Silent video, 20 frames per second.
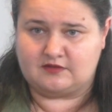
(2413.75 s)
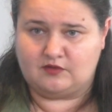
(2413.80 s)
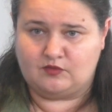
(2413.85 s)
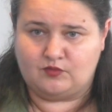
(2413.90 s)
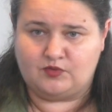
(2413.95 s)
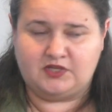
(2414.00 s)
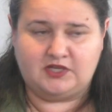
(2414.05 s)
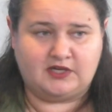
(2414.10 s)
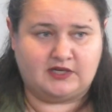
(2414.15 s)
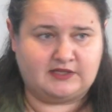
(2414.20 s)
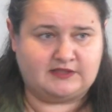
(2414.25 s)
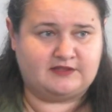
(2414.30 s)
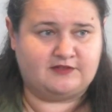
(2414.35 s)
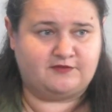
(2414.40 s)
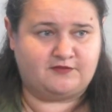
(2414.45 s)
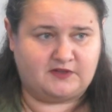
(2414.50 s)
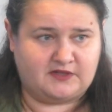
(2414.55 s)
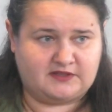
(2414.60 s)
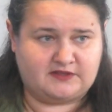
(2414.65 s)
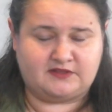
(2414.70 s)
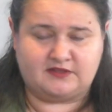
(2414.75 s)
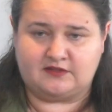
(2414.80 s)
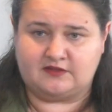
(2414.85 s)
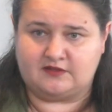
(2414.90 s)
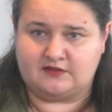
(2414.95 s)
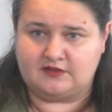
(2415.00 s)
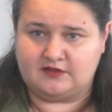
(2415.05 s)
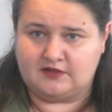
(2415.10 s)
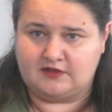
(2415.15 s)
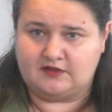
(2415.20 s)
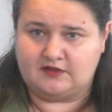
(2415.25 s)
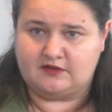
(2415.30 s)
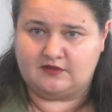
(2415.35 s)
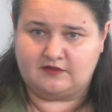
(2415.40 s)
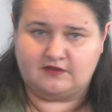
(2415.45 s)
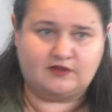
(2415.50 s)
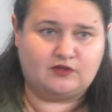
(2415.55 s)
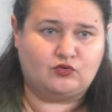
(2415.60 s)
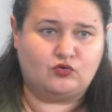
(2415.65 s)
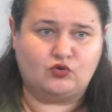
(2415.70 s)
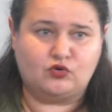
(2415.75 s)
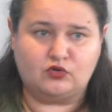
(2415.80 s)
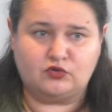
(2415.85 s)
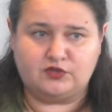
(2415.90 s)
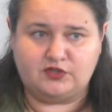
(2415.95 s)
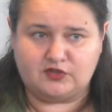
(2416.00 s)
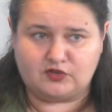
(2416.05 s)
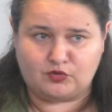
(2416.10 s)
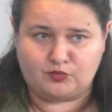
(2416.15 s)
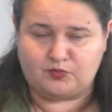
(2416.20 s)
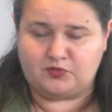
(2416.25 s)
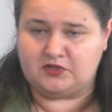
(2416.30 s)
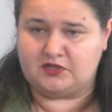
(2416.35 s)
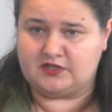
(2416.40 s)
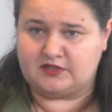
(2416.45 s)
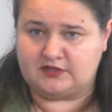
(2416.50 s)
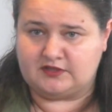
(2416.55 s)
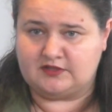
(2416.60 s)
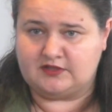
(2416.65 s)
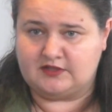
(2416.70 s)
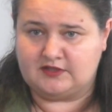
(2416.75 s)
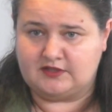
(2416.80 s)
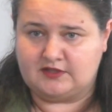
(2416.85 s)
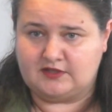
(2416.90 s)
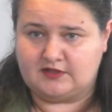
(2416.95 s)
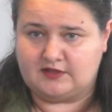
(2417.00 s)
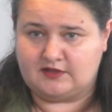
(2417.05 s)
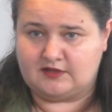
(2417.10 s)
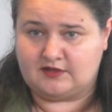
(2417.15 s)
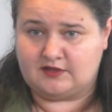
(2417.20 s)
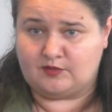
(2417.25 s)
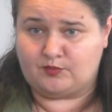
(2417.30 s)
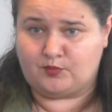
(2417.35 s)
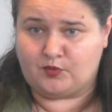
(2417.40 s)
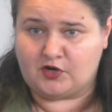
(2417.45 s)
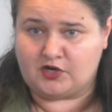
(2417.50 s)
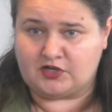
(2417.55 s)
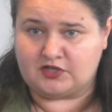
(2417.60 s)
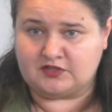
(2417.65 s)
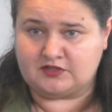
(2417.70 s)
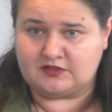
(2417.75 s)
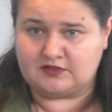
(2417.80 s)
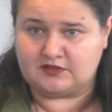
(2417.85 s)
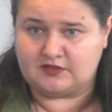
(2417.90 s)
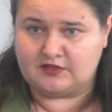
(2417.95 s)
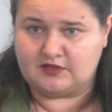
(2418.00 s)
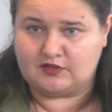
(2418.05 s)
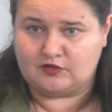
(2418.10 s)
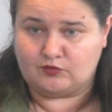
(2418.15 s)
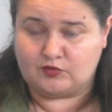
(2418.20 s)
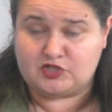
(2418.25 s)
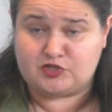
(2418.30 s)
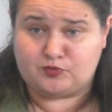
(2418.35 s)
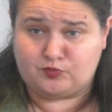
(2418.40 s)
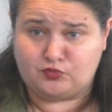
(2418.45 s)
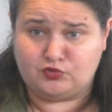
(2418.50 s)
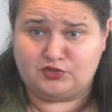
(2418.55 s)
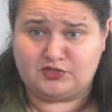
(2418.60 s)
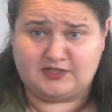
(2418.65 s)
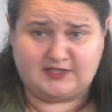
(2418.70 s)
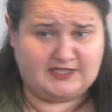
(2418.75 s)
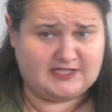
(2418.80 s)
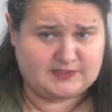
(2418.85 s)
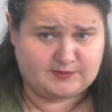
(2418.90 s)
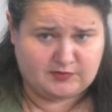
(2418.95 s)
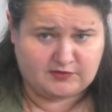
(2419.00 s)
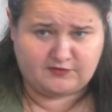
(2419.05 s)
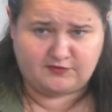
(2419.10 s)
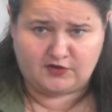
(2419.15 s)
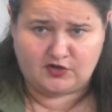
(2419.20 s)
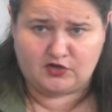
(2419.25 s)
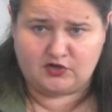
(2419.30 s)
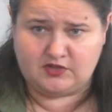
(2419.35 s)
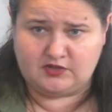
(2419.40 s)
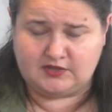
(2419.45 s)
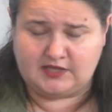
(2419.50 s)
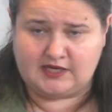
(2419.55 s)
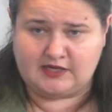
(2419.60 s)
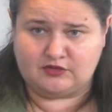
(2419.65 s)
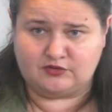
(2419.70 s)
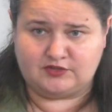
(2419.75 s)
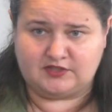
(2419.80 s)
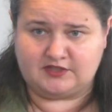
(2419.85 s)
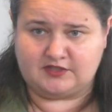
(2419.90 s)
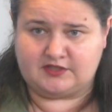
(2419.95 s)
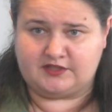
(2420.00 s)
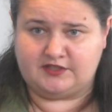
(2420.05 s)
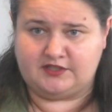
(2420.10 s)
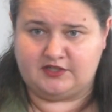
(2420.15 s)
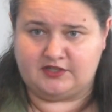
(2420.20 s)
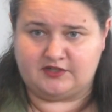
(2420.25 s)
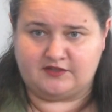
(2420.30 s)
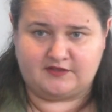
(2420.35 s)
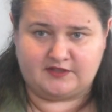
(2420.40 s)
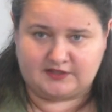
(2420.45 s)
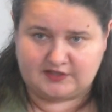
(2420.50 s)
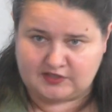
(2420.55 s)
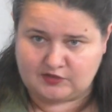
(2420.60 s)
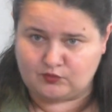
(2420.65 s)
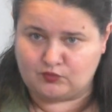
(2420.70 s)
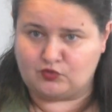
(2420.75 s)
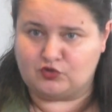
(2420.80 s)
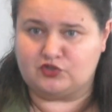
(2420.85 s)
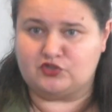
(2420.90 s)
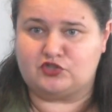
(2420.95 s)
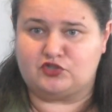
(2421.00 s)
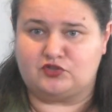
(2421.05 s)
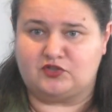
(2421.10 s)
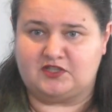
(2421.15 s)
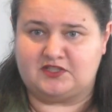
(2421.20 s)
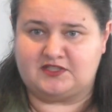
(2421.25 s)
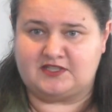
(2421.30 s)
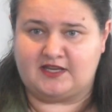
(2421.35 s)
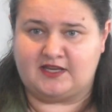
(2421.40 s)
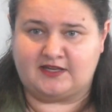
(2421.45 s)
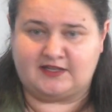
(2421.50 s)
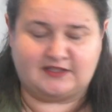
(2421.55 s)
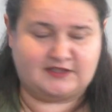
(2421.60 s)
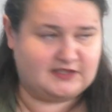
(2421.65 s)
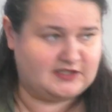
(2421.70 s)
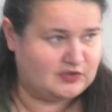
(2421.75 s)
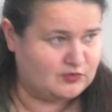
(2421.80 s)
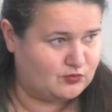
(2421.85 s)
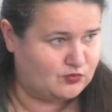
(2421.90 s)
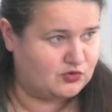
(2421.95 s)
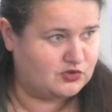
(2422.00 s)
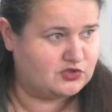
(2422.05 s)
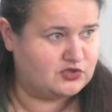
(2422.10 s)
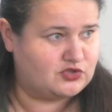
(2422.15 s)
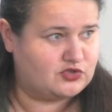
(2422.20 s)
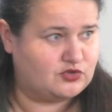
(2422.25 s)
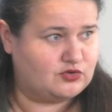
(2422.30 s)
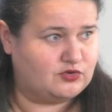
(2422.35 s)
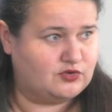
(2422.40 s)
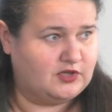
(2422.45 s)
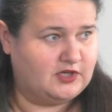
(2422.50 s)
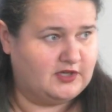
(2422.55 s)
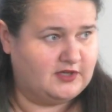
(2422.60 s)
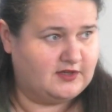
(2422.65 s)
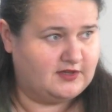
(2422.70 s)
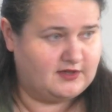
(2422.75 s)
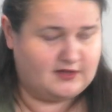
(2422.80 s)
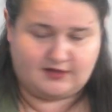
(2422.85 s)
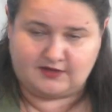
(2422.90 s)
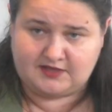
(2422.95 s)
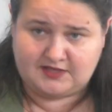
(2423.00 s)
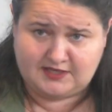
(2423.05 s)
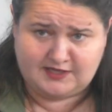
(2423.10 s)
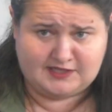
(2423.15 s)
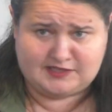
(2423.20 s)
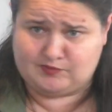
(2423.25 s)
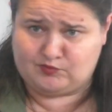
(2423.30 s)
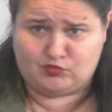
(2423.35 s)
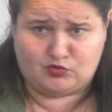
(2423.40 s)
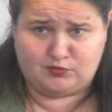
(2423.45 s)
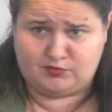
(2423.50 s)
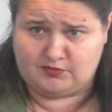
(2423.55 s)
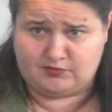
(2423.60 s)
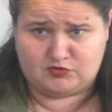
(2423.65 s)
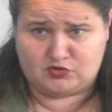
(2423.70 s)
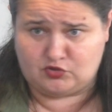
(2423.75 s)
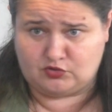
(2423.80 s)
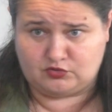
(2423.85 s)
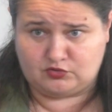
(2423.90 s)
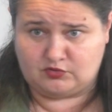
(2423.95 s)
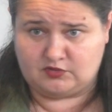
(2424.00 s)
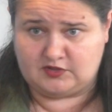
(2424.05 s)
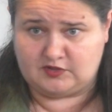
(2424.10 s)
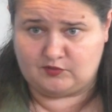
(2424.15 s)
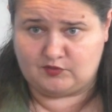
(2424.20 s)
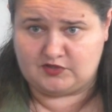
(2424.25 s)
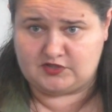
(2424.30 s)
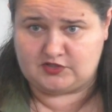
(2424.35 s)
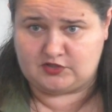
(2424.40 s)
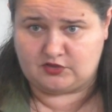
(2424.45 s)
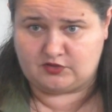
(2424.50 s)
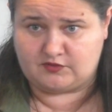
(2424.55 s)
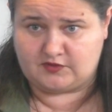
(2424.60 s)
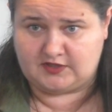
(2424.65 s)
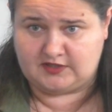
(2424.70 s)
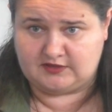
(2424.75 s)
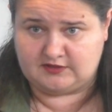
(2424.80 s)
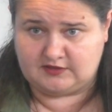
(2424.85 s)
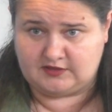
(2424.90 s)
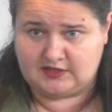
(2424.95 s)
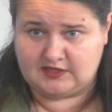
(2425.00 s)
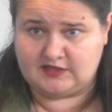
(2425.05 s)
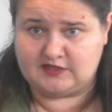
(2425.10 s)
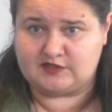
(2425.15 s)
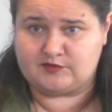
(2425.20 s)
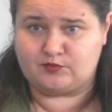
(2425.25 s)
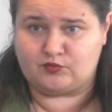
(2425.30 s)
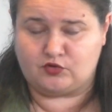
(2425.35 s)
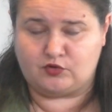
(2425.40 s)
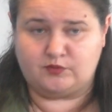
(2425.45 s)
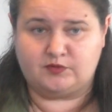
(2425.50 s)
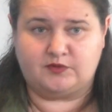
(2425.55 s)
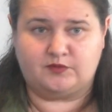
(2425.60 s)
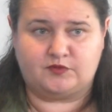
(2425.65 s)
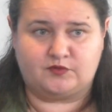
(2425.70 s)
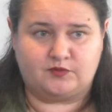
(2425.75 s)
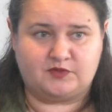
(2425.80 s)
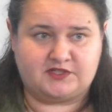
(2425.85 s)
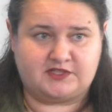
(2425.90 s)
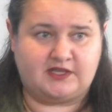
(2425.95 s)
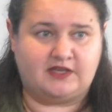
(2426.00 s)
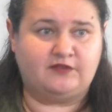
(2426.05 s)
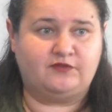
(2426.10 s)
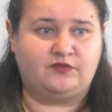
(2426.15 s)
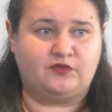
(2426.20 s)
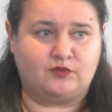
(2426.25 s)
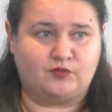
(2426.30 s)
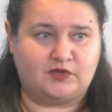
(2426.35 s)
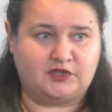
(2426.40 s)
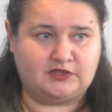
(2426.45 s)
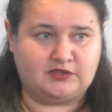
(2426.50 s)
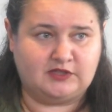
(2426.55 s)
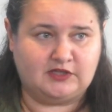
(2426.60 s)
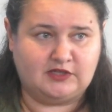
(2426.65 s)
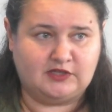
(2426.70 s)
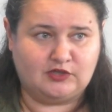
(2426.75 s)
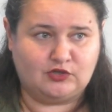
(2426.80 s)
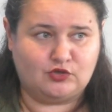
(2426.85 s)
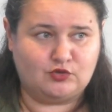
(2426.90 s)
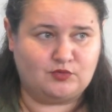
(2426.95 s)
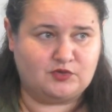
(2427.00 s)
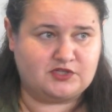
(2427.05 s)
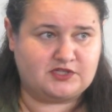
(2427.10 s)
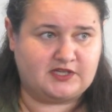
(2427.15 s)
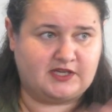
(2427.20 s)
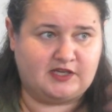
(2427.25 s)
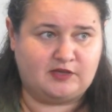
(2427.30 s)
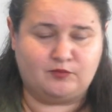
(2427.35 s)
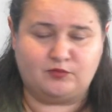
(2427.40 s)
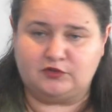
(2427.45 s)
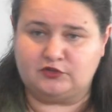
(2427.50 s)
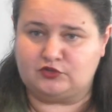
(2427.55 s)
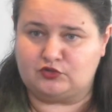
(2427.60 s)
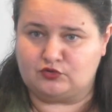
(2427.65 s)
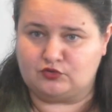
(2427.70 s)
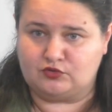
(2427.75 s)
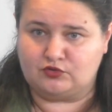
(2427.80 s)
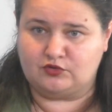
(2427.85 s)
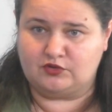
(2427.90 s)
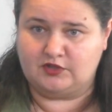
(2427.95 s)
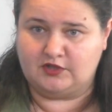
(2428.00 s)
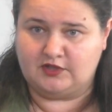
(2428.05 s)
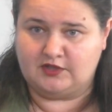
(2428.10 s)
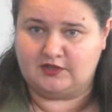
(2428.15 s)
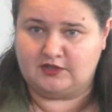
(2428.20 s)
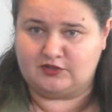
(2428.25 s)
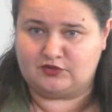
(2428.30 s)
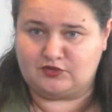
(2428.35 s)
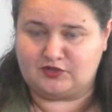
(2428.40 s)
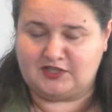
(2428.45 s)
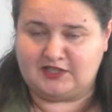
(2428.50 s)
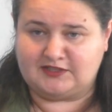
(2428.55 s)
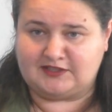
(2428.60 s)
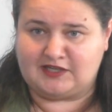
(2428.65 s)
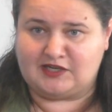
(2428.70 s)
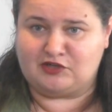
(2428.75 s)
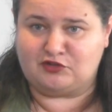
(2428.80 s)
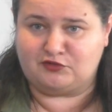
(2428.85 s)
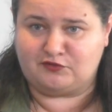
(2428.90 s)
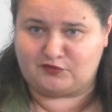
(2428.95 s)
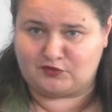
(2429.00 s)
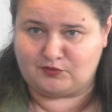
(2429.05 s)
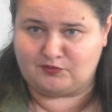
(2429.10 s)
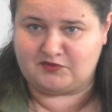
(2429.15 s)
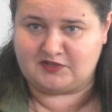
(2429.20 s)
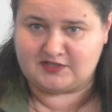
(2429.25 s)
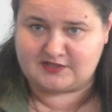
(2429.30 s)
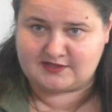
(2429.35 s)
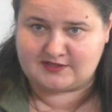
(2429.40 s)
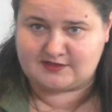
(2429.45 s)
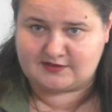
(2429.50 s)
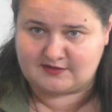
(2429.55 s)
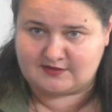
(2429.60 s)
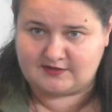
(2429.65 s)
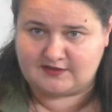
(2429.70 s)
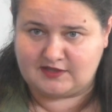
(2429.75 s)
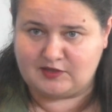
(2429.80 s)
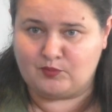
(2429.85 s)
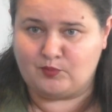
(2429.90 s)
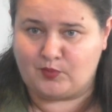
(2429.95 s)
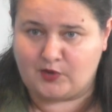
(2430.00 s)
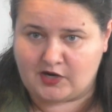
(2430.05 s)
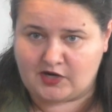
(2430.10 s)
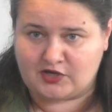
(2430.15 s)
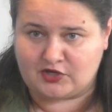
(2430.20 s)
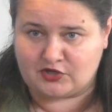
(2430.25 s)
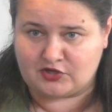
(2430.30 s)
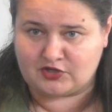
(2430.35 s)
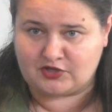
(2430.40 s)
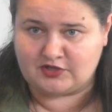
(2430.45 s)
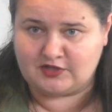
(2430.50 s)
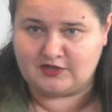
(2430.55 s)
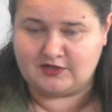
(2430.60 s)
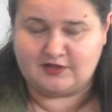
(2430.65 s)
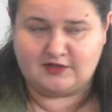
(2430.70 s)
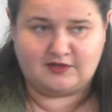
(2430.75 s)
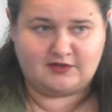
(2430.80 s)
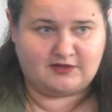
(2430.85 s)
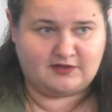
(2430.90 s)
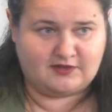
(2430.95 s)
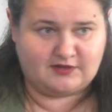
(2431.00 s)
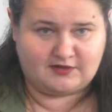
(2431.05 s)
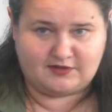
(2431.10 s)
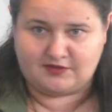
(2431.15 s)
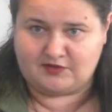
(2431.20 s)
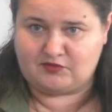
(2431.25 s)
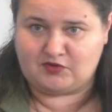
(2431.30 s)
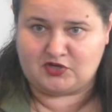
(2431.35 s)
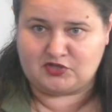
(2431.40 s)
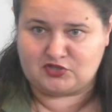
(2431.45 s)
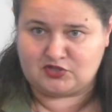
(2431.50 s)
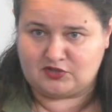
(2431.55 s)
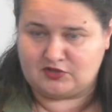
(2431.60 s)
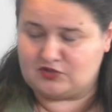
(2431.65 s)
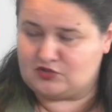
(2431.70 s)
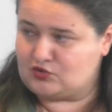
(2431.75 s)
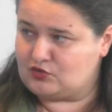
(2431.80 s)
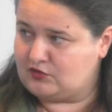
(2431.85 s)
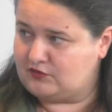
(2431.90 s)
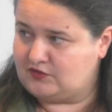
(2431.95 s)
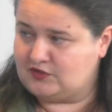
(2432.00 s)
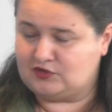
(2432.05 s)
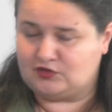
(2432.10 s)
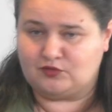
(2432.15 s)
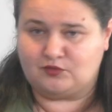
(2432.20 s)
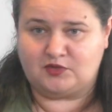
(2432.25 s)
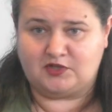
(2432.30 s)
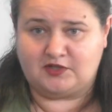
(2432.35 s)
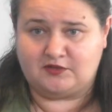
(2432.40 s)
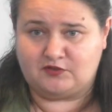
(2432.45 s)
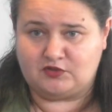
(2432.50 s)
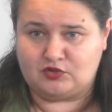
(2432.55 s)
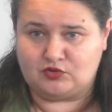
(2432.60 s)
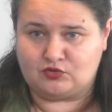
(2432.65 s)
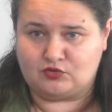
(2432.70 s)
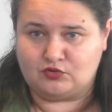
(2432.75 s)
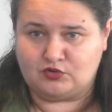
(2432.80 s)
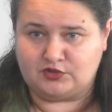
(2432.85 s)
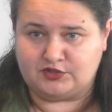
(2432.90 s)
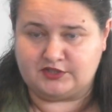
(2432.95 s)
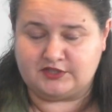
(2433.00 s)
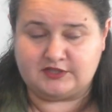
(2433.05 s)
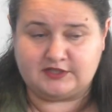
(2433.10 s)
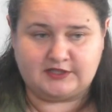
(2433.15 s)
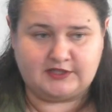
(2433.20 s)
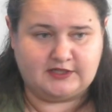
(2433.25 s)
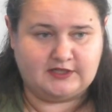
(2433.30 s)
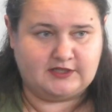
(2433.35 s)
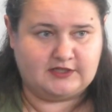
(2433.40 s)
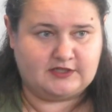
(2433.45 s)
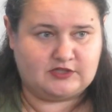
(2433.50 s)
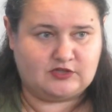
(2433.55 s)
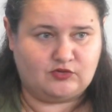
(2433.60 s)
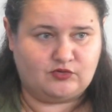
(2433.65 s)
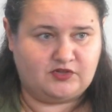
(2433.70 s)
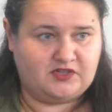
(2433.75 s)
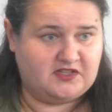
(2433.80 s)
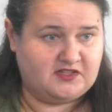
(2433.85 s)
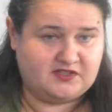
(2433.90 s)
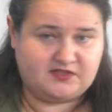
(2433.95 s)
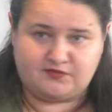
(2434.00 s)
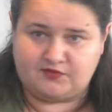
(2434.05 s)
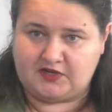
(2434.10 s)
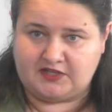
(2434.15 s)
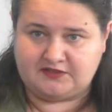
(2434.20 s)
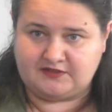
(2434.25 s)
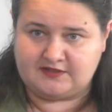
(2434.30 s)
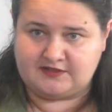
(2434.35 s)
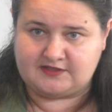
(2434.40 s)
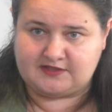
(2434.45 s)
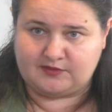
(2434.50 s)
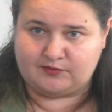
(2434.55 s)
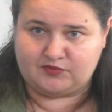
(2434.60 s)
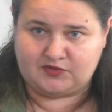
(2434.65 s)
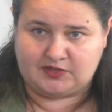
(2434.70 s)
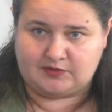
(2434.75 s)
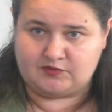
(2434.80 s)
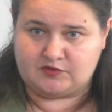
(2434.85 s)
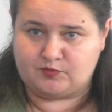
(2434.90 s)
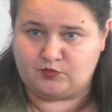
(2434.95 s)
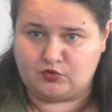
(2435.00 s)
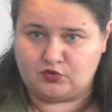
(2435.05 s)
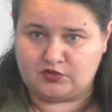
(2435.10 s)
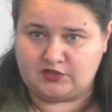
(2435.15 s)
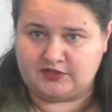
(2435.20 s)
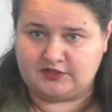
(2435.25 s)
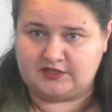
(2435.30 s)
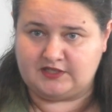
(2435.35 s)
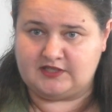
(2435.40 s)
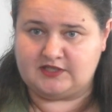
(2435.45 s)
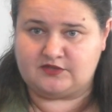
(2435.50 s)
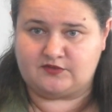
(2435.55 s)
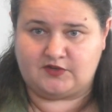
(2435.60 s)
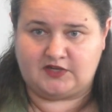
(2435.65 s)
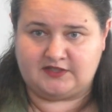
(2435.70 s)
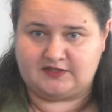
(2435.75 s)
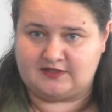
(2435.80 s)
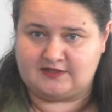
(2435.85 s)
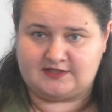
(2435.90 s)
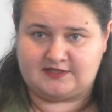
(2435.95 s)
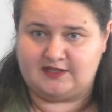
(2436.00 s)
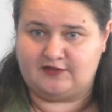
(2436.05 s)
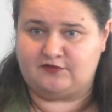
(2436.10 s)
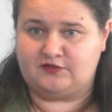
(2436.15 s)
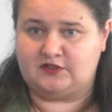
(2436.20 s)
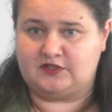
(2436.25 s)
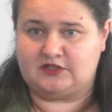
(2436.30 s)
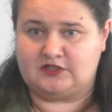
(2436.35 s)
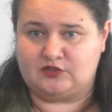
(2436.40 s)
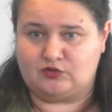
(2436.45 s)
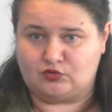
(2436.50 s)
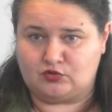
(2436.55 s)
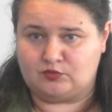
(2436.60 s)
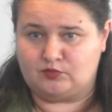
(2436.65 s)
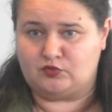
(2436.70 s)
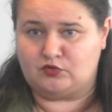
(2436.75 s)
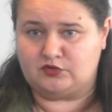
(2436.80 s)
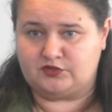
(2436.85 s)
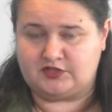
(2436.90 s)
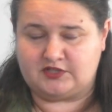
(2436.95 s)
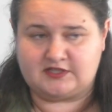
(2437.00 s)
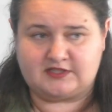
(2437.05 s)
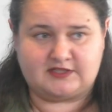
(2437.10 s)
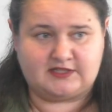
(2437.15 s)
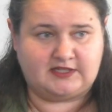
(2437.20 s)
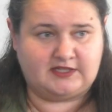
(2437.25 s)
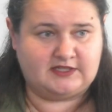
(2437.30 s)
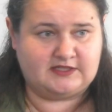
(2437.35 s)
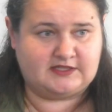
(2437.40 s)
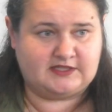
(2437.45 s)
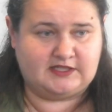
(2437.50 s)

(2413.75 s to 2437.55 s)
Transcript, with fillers: We are defending the whole European uh, part, which Putin has been very loud and clear that he wants to attack and he wants to, uh, he has problems not only with Ukraine, he has problems with everyone who was able to, to get out from this empire, uh, the Russian, the Soviet, or whatever you call it, so he threatens sometimes Poland, he threatens definitely all Baltic states.